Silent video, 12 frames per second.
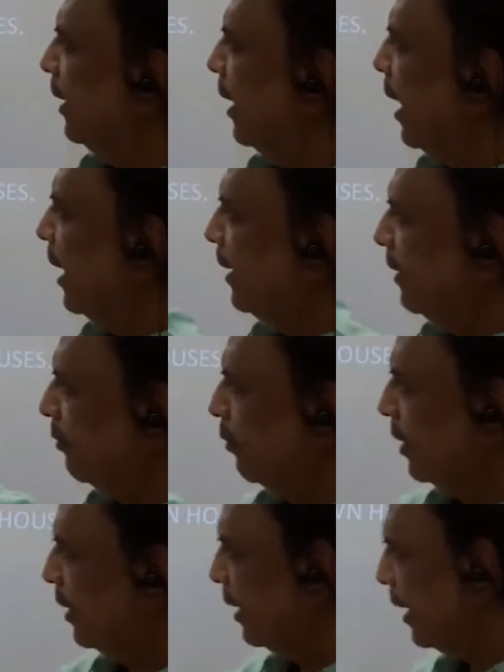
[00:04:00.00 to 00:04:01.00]
another
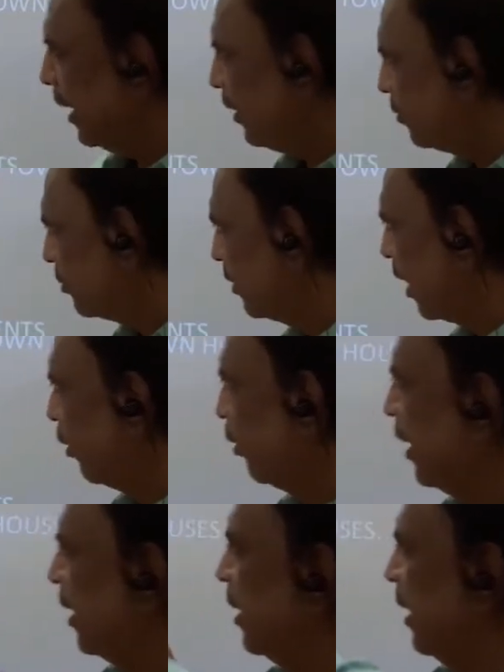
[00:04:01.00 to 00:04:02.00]
one is the
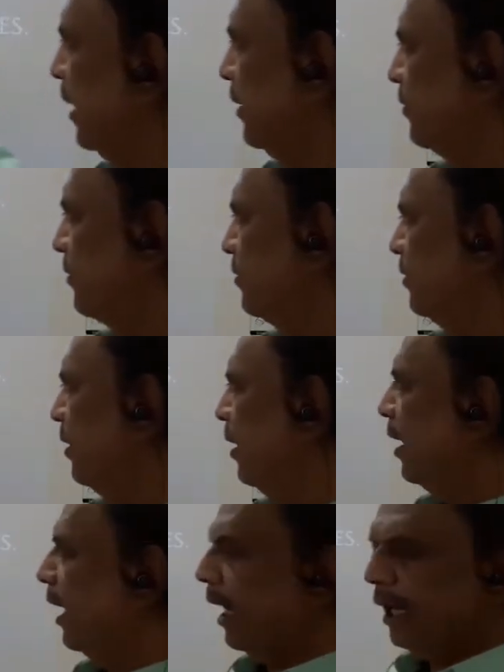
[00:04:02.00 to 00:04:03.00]
lower class,
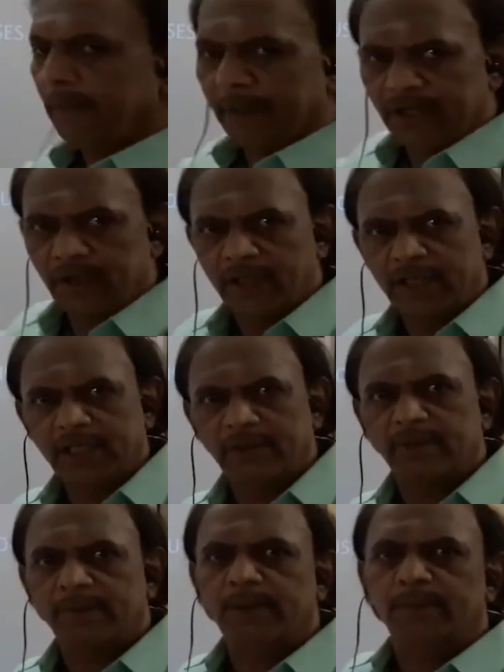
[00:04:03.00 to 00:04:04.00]
and majority of
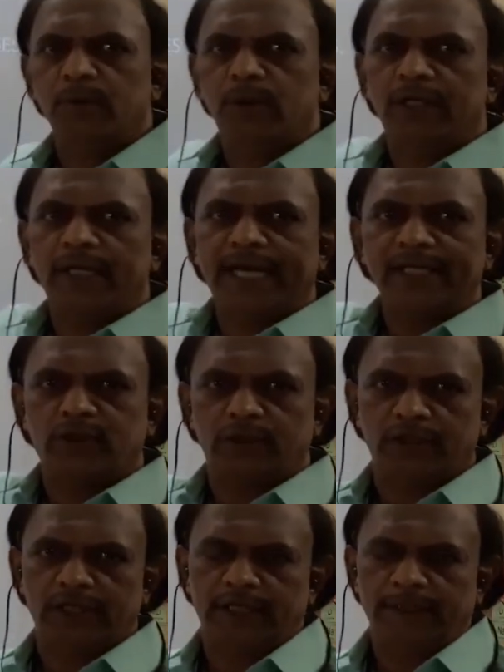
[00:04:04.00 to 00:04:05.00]
the people
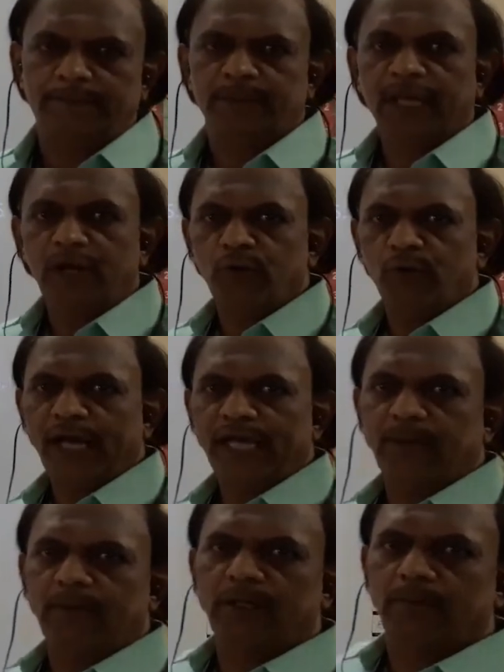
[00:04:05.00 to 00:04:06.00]
naturally
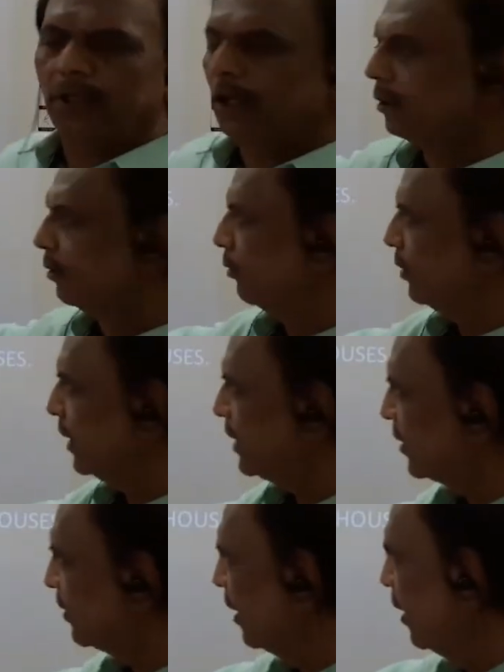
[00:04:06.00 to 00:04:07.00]
invariably belong to
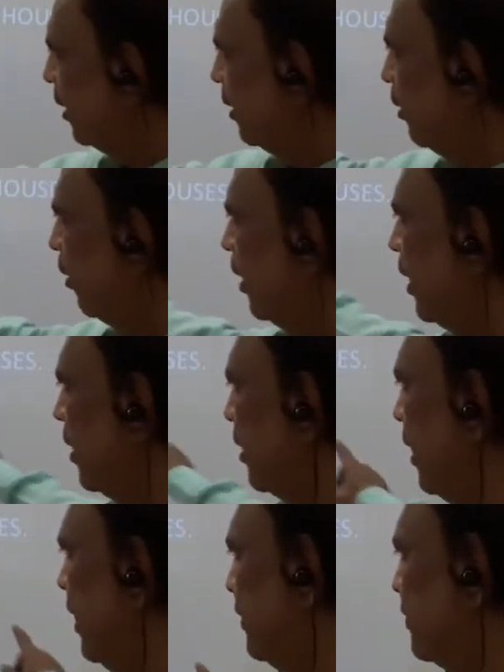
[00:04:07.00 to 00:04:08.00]
this lower
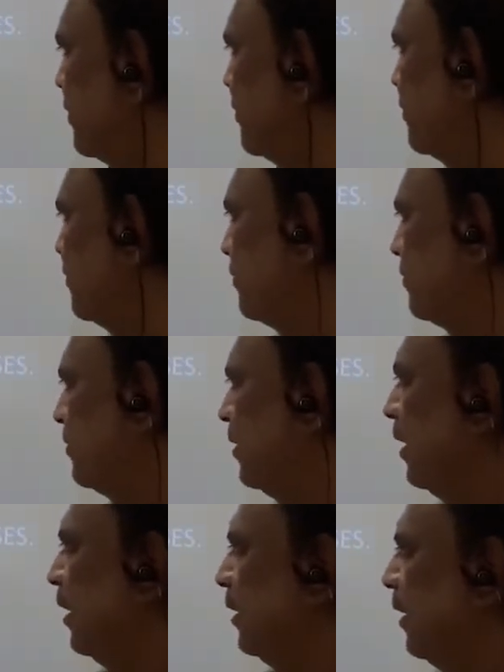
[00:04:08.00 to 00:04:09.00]
class.
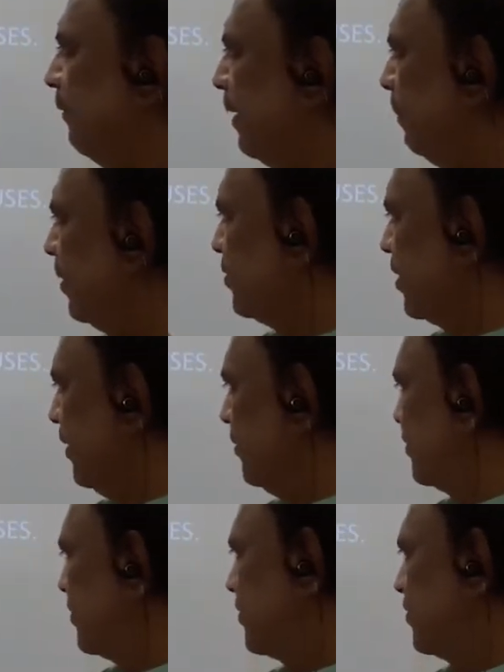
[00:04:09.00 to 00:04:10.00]
They were
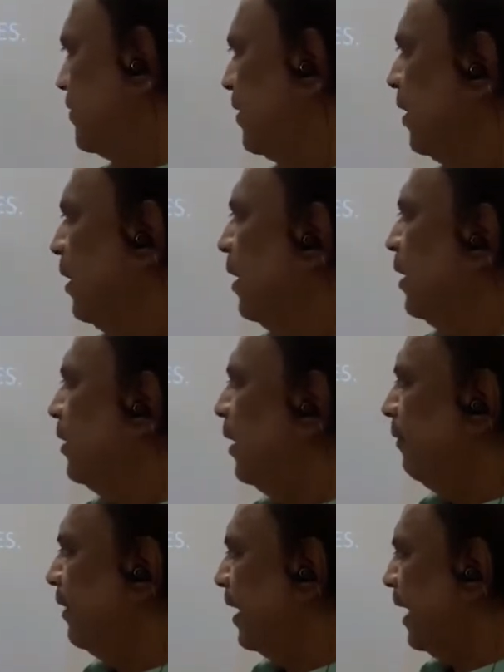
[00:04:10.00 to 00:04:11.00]
peasants,
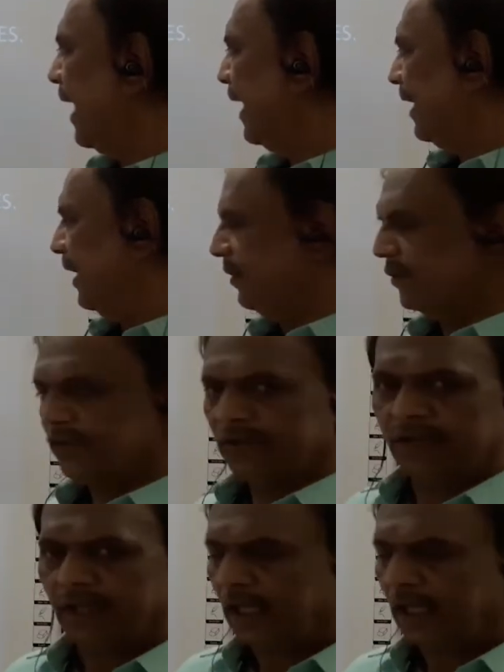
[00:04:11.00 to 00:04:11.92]
they were landless